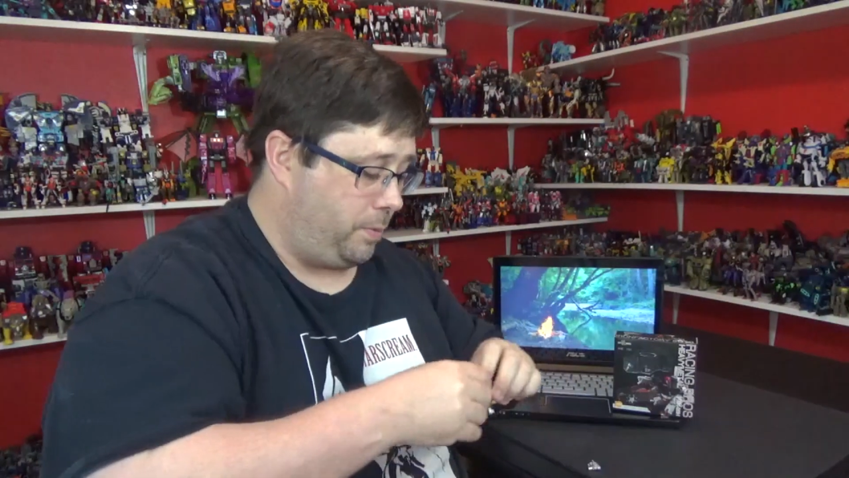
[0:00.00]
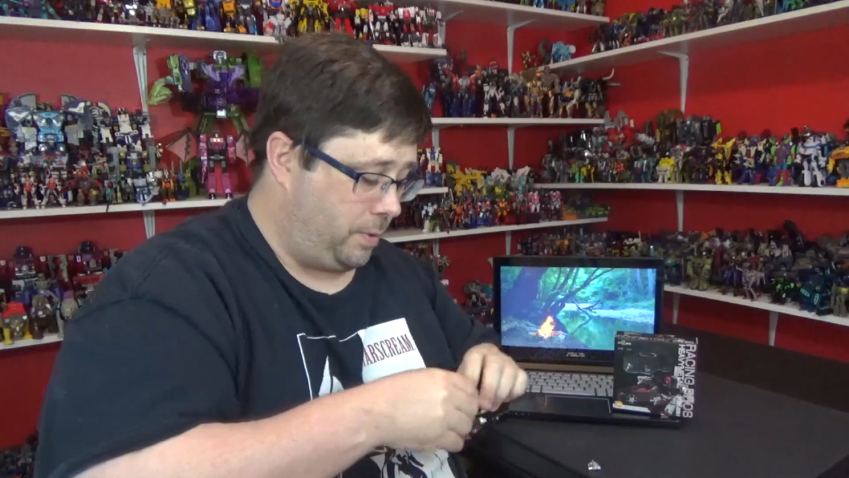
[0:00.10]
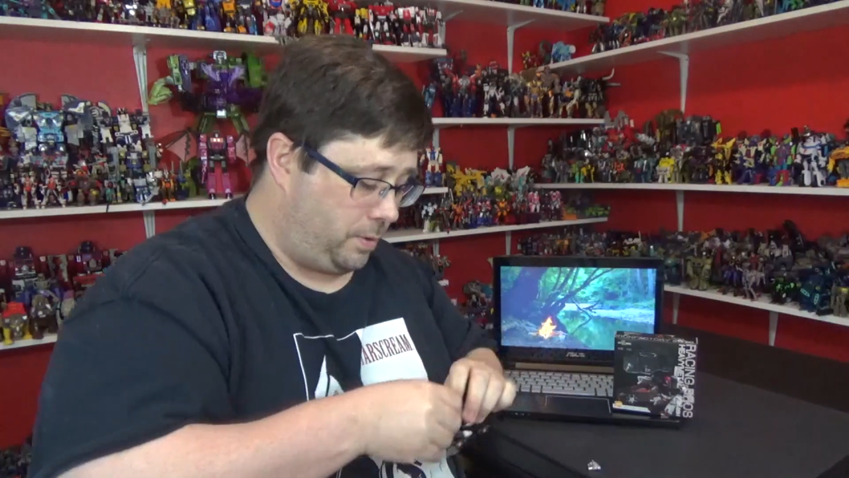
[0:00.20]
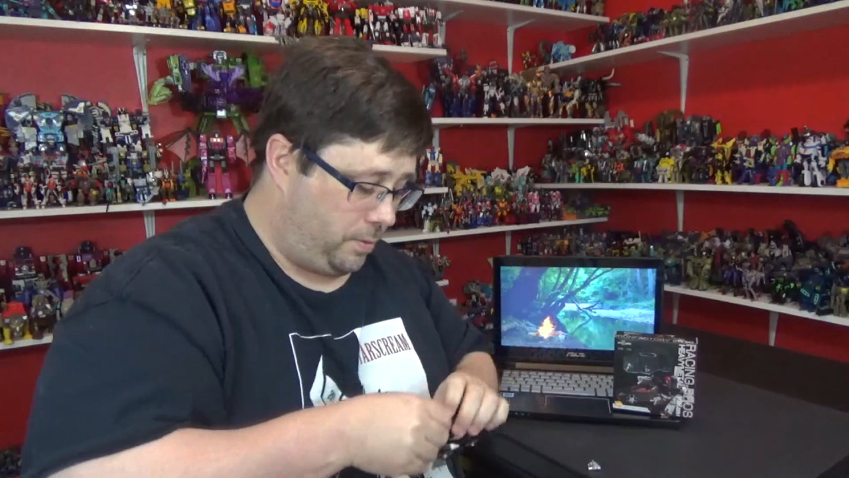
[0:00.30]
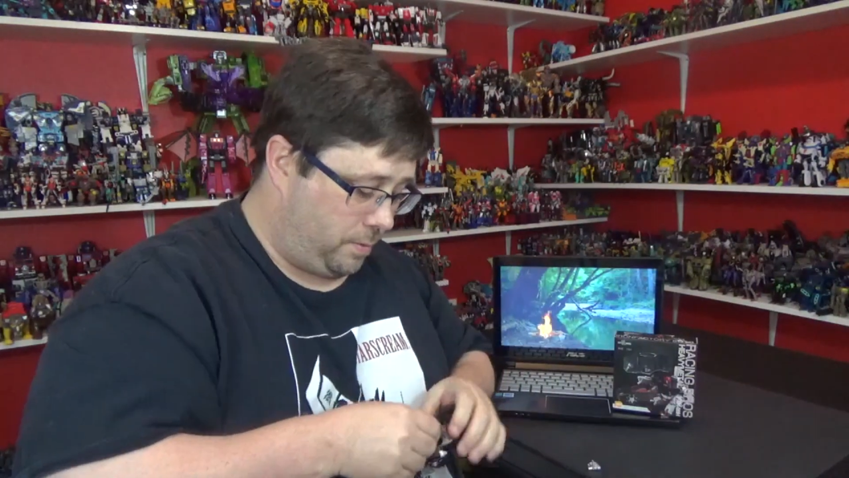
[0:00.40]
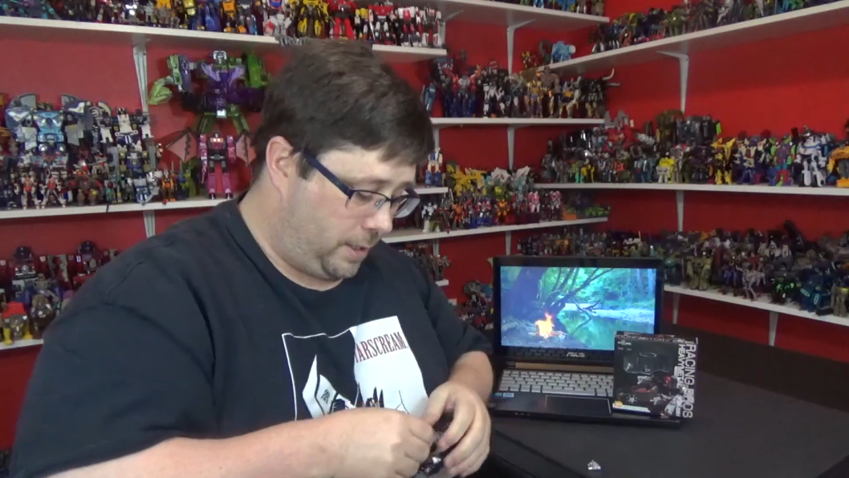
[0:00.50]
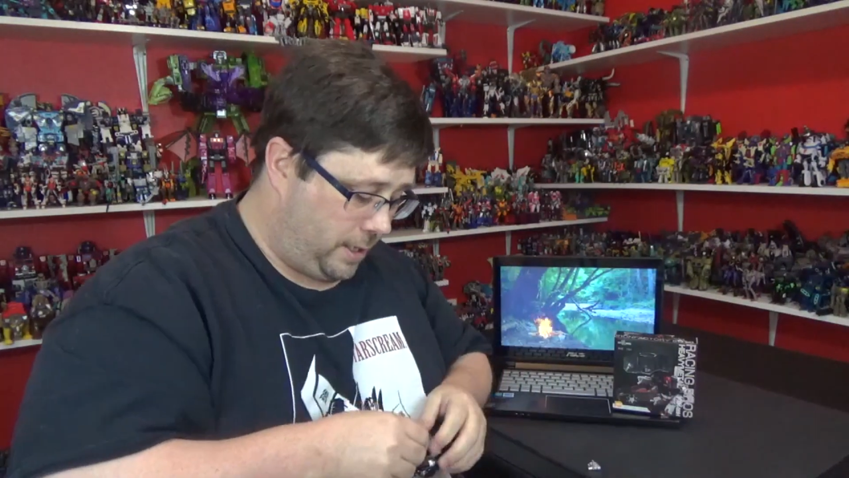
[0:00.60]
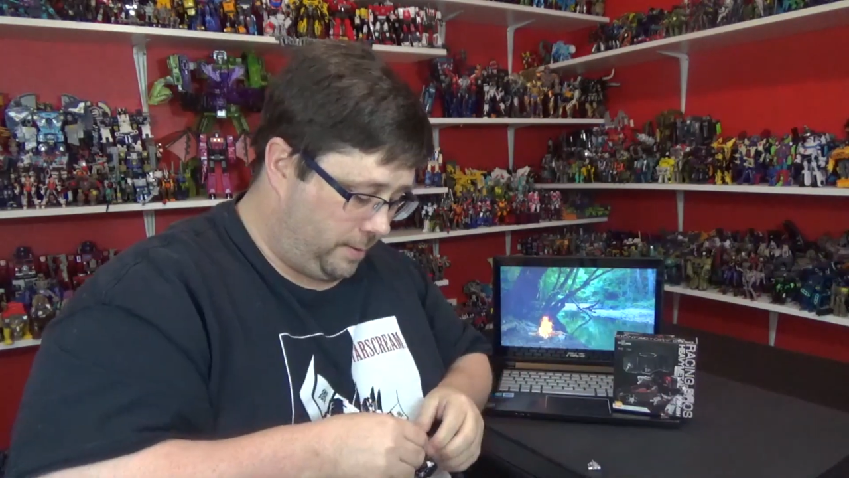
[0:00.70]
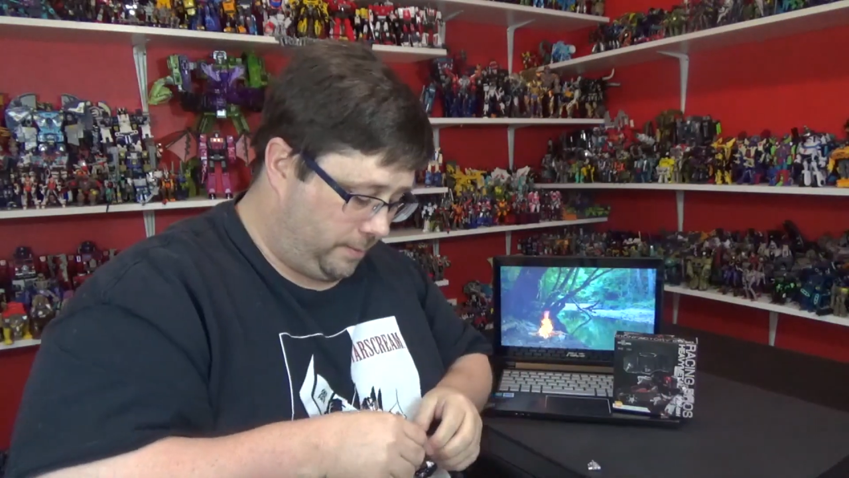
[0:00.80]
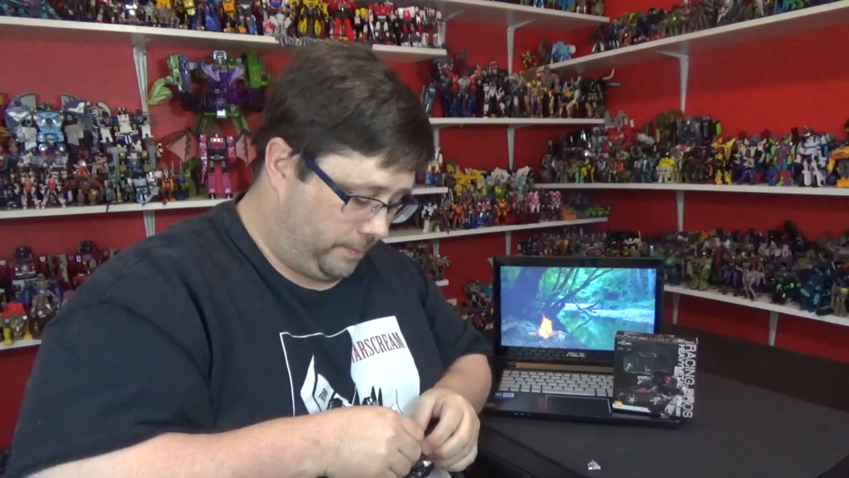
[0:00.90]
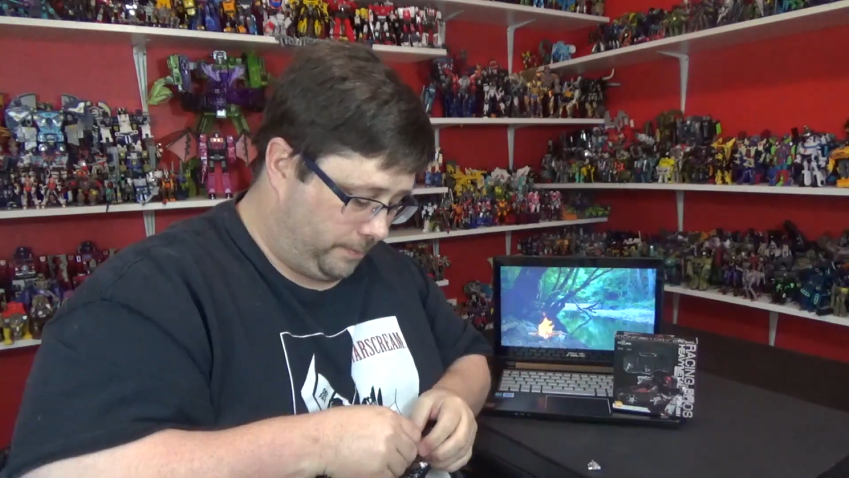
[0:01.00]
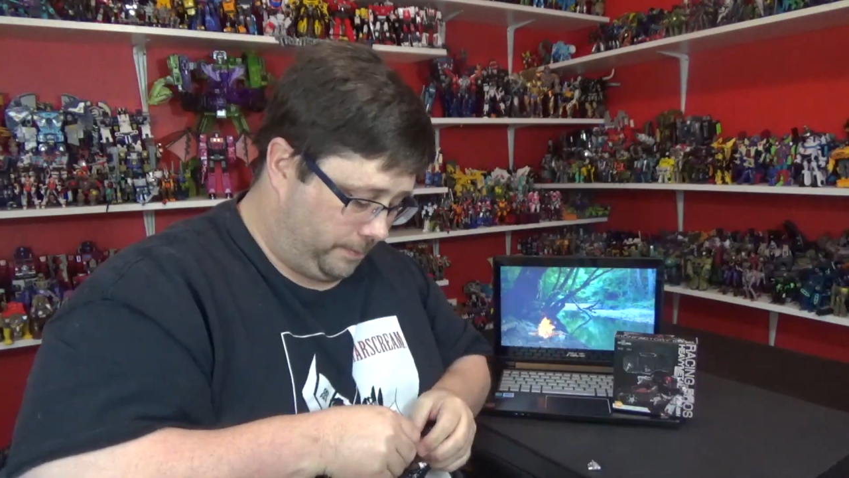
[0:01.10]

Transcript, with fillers: the sword out.